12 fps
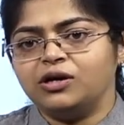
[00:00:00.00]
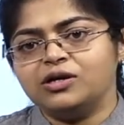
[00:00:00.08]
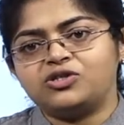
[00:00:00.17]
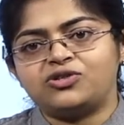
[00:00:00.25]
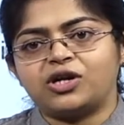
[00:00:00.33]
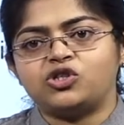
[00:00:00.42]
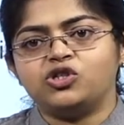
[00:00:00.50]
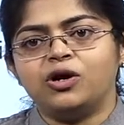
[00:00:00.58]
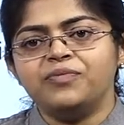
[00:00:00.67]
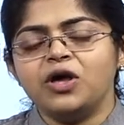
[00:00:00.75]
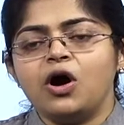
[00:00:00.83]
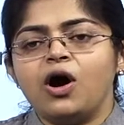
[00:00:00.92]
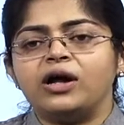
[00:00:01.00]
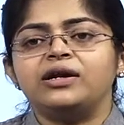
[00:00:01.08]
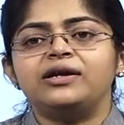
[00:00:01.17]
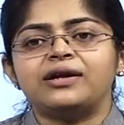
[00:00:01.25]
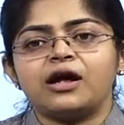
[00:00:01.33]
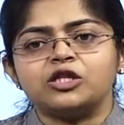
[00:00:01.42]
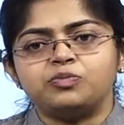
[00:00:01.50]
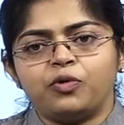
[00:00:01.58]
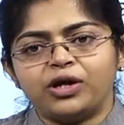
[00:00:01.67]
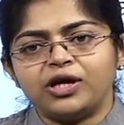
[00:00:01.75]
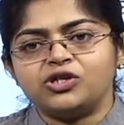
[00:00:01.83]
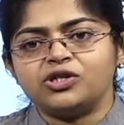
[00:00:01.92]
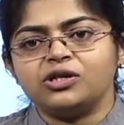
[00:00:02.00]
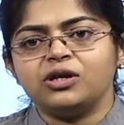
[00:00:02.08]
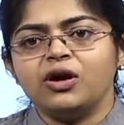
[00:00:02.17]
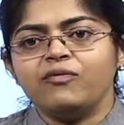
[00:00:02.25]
structure or any transportation,